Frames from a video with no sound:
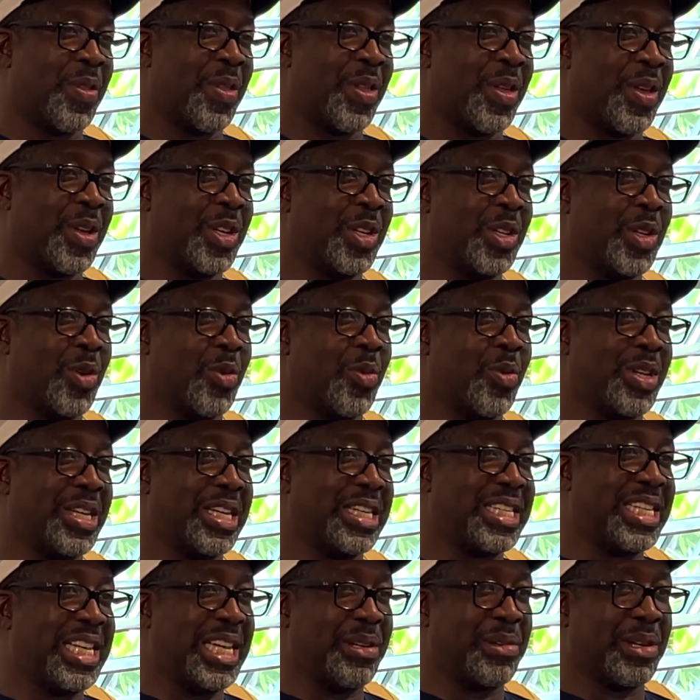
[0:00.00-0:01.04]
You know, with the
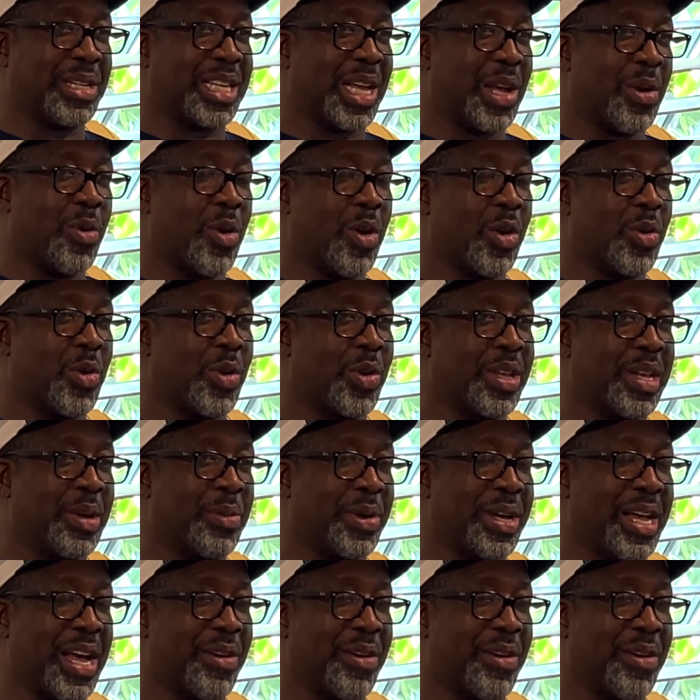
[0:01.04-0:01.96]
team that I work with,